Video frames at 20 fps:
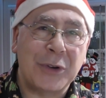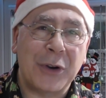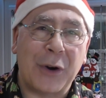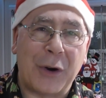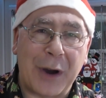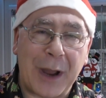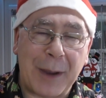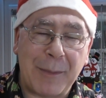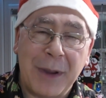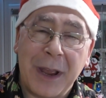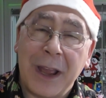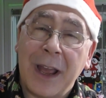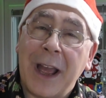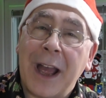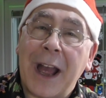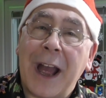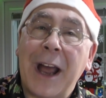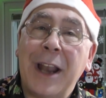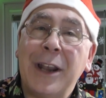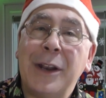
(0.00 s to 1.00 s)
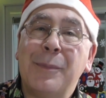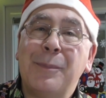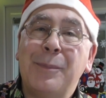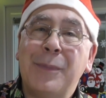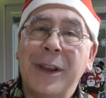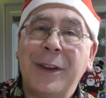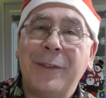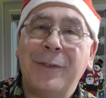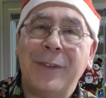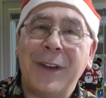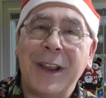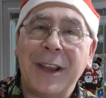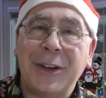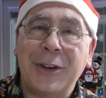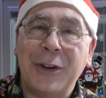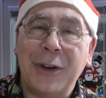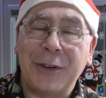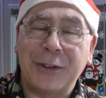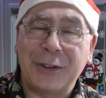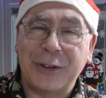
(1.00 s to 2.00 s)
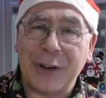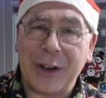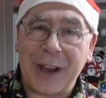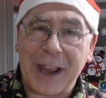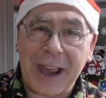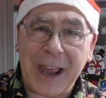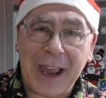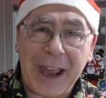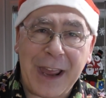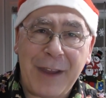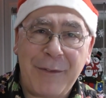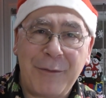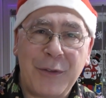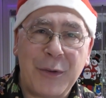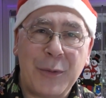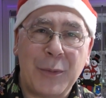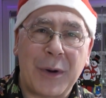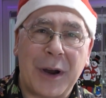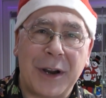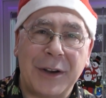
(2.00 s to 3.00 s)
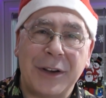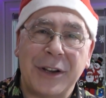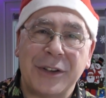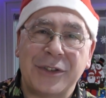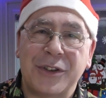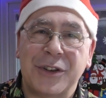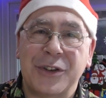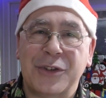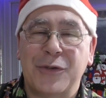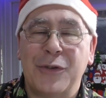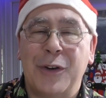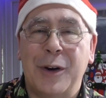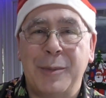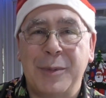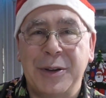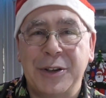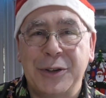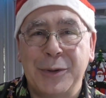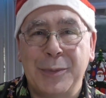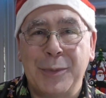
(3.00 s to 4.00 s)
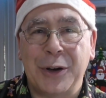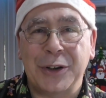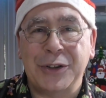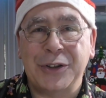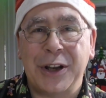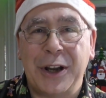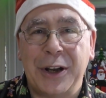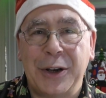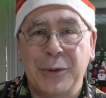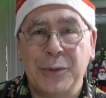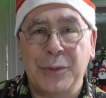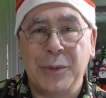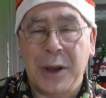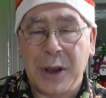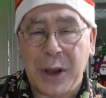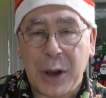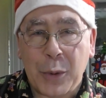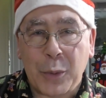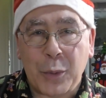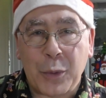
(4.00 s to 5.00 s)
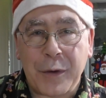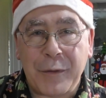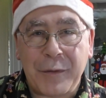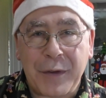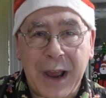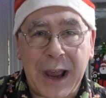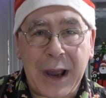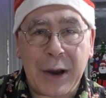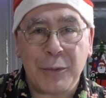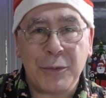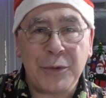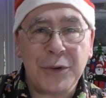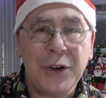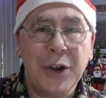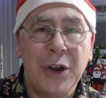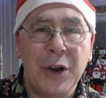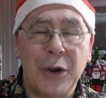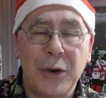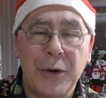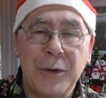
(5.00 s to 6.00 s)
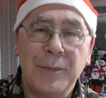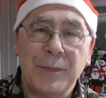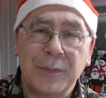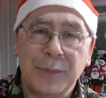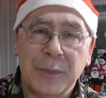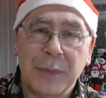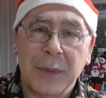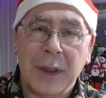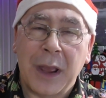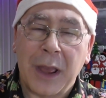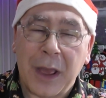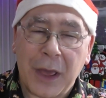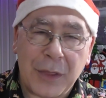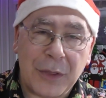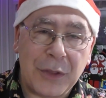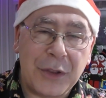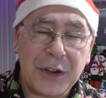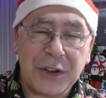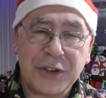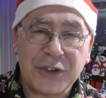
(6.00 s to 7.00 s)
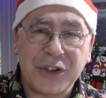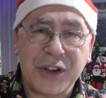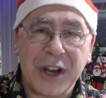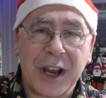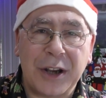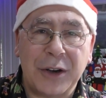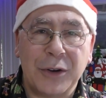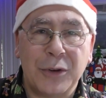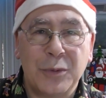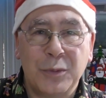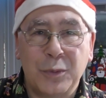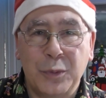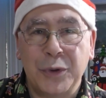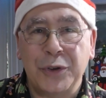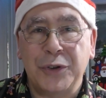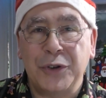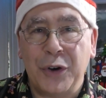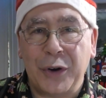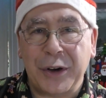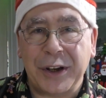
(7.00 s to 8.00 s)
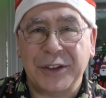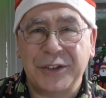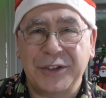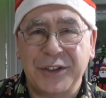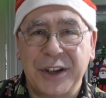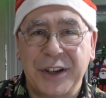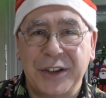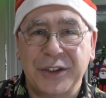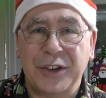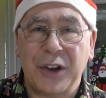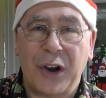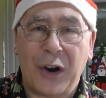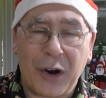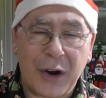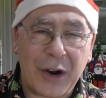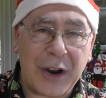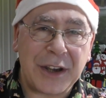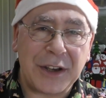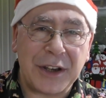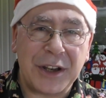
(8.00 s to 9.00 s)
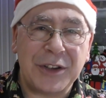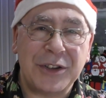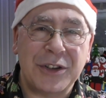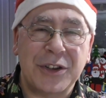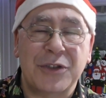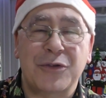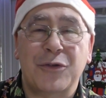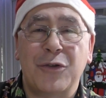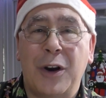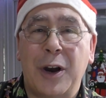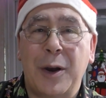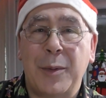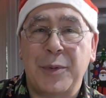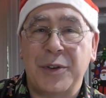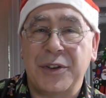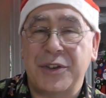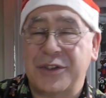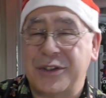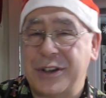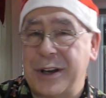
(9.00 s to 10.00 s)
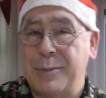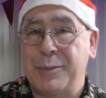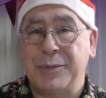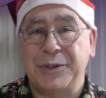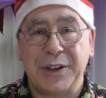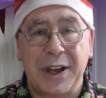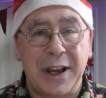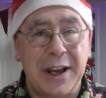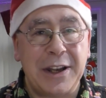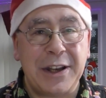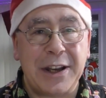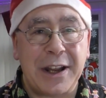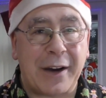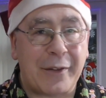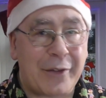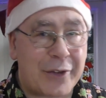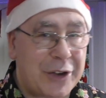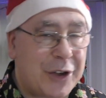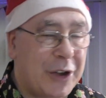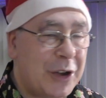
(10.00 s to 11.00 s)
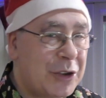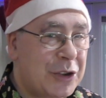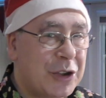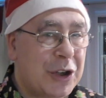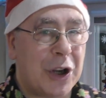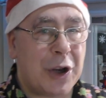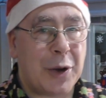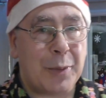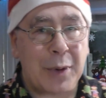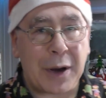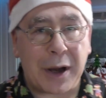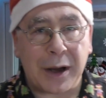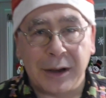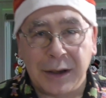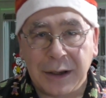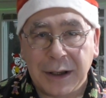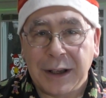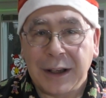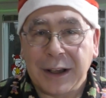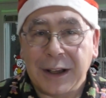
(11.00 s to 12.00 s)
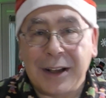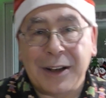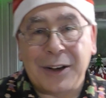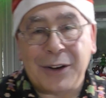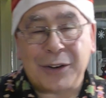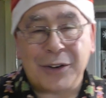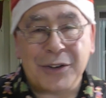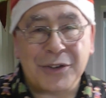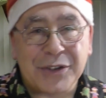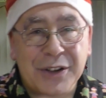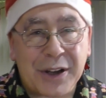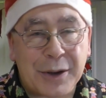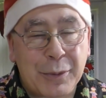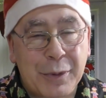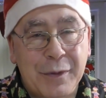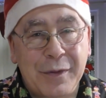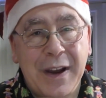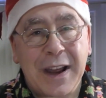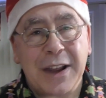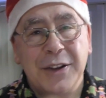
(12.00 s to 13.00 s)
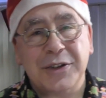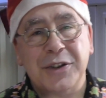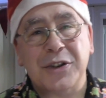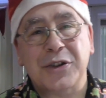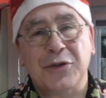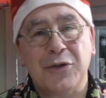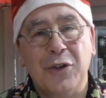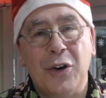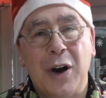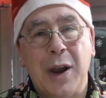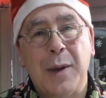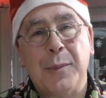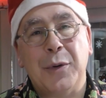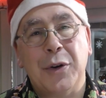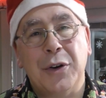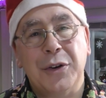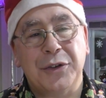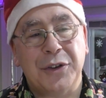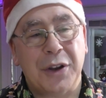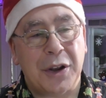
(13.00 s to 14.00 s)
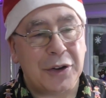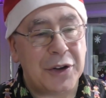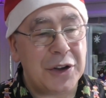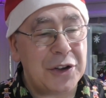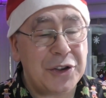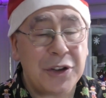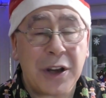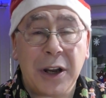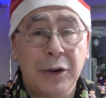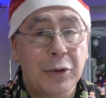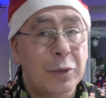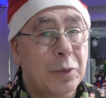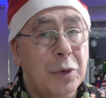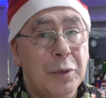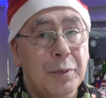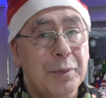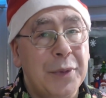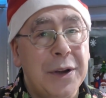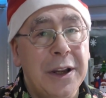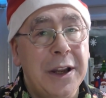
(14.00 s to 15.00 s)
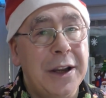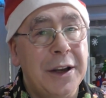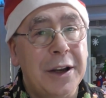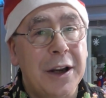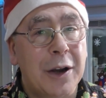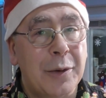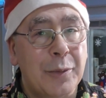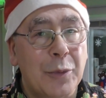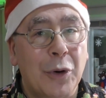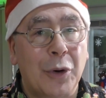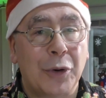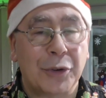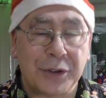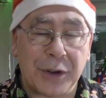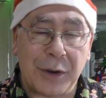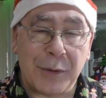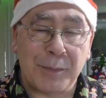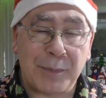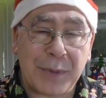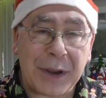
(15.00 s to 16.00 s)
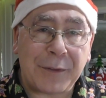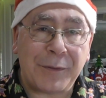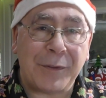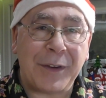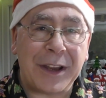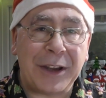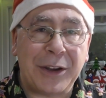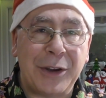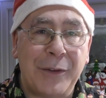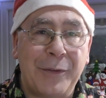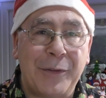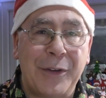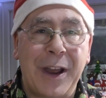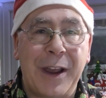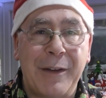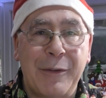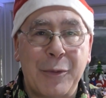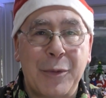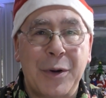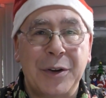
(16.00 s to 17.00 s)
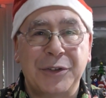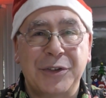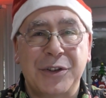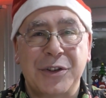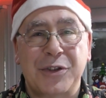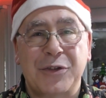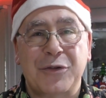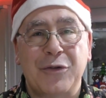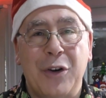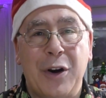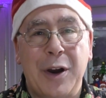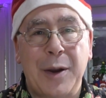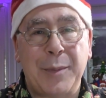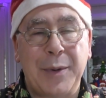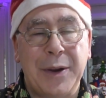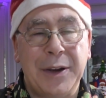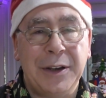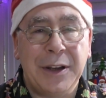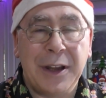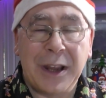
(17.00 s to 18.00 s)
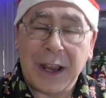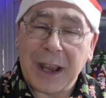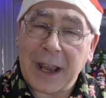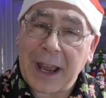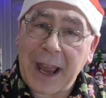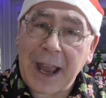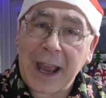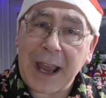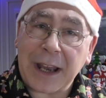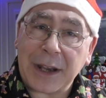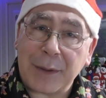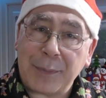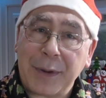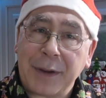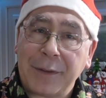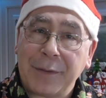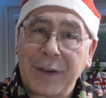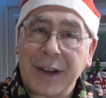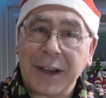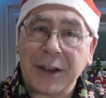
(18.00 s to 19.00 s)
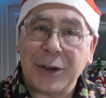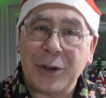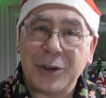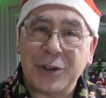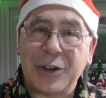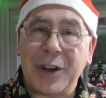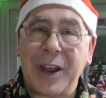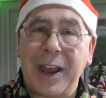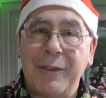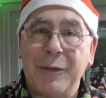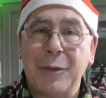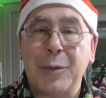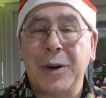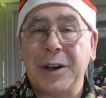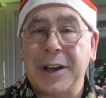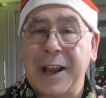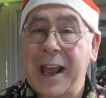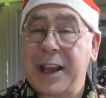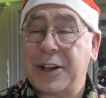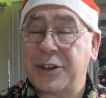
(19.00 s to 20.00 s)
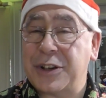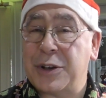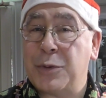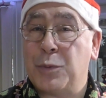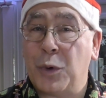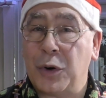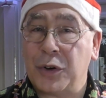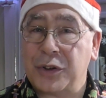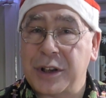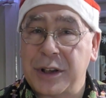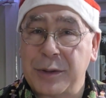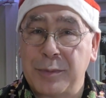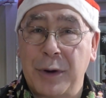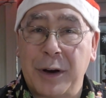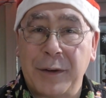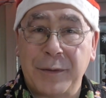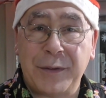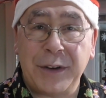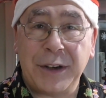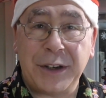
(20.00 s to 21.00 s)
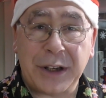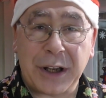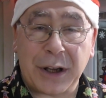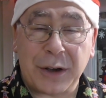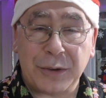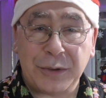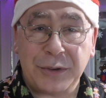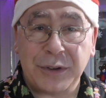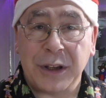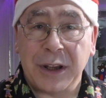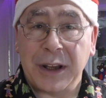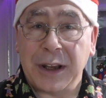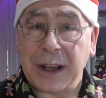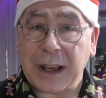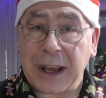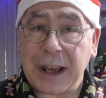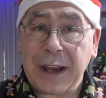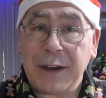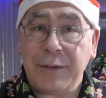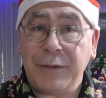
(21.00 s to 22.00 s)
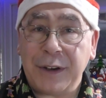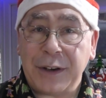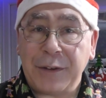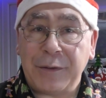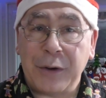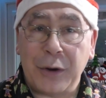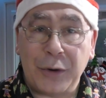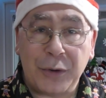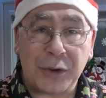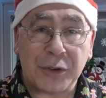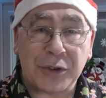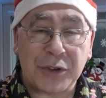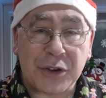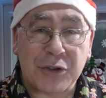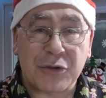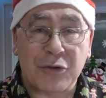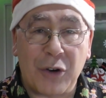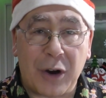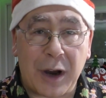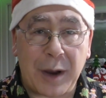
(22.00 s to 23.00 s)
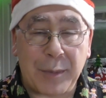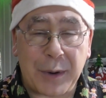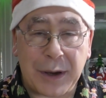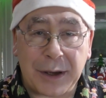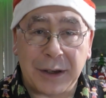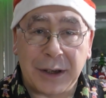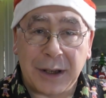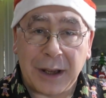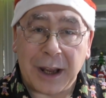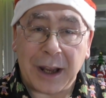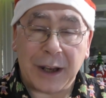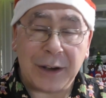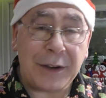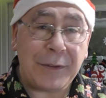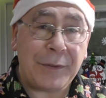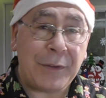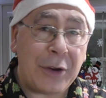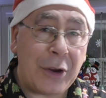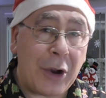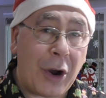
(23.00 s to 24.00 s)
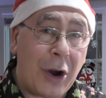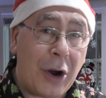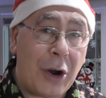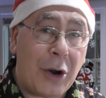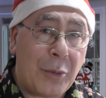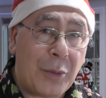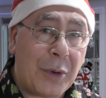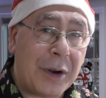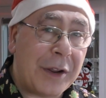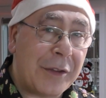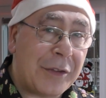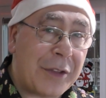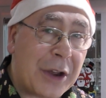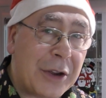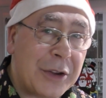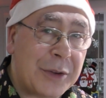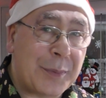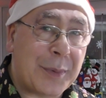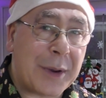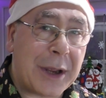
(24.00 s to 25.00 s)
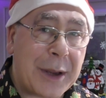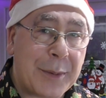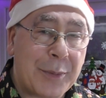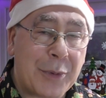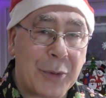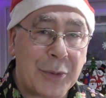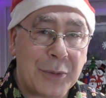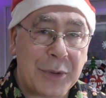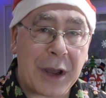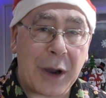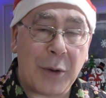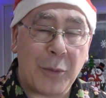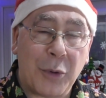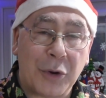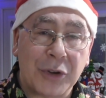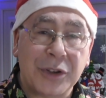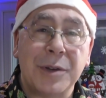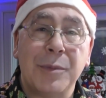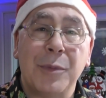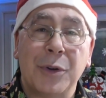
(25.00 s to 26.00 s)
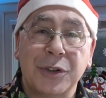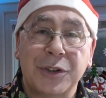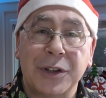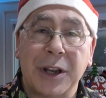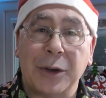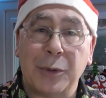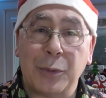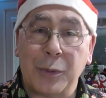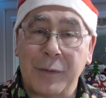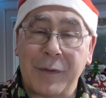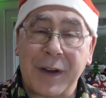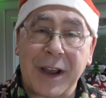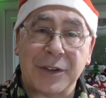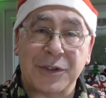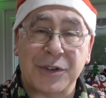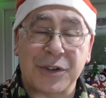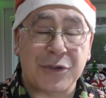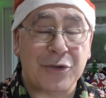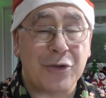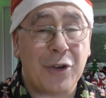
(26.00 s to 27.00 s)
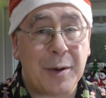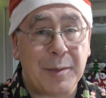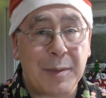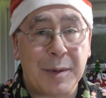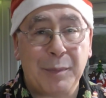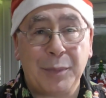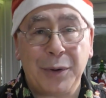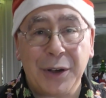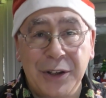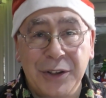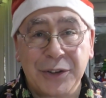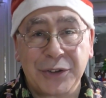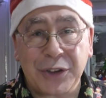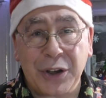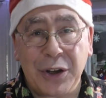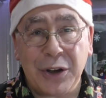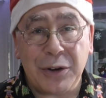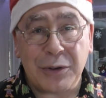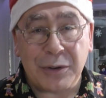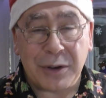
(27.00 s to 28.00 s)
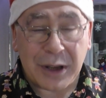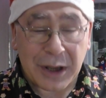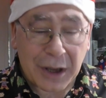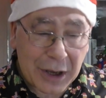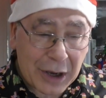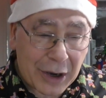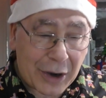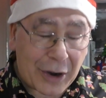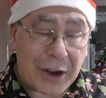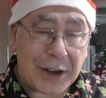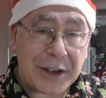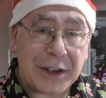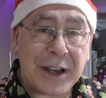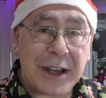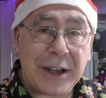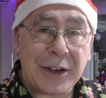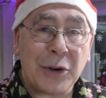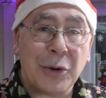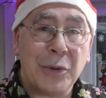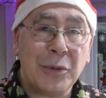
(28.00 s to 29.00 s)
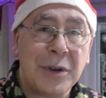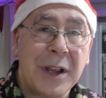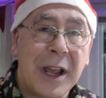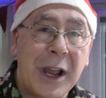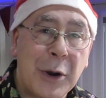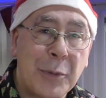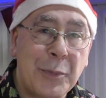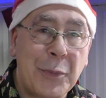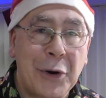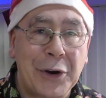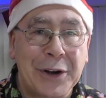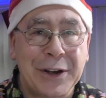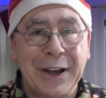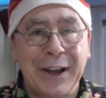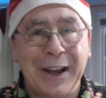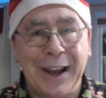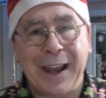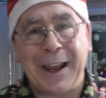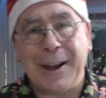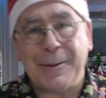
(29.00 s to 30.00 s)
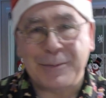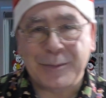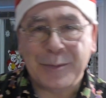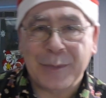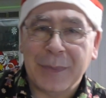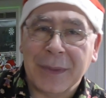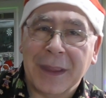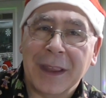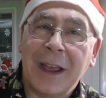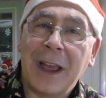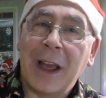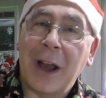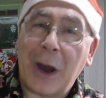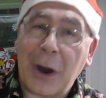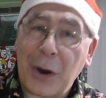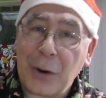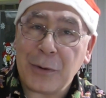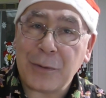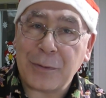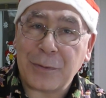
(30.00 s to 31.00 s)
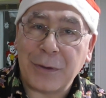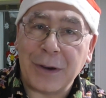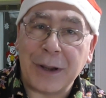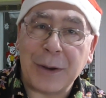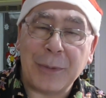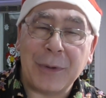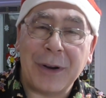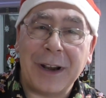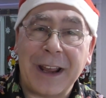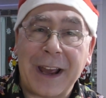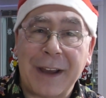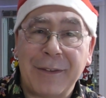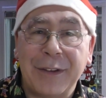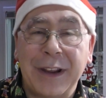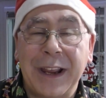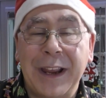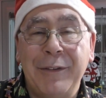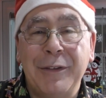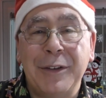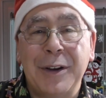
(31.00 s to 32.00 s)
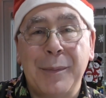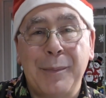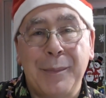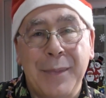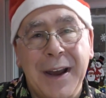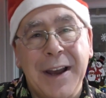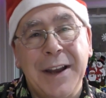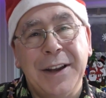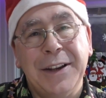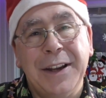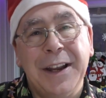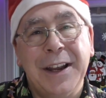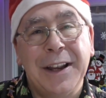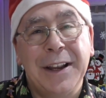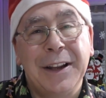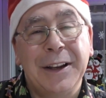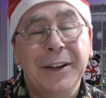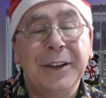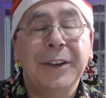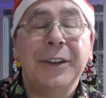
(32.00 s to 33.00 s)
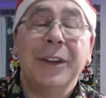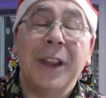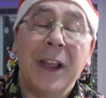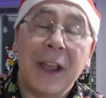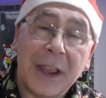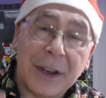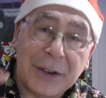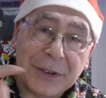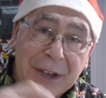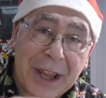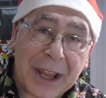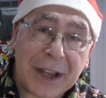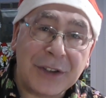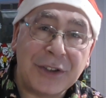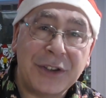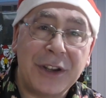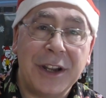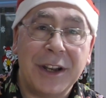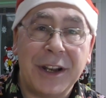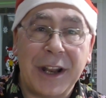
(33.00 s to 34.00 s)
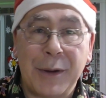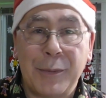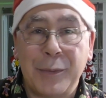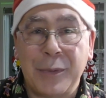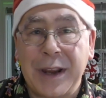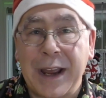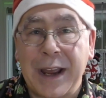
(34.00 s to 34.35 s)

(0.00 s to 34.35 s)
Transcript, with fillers: time, and a big thank you to everyone that's subscribing to my channel. Without you, this channel would not exist. I need subscribers, same as any other YouTuber. Like I say, without subscribers, this channel wouldn't be here no more. So big thank you for everyone subscribing, and a big thank you to everyone that actually watches my videos, even if you're not subscribing. And if you are one of those people that are watching my channel without subscribing, please do. I need all the help I can get. Hopefully we'll have even a better year next year than we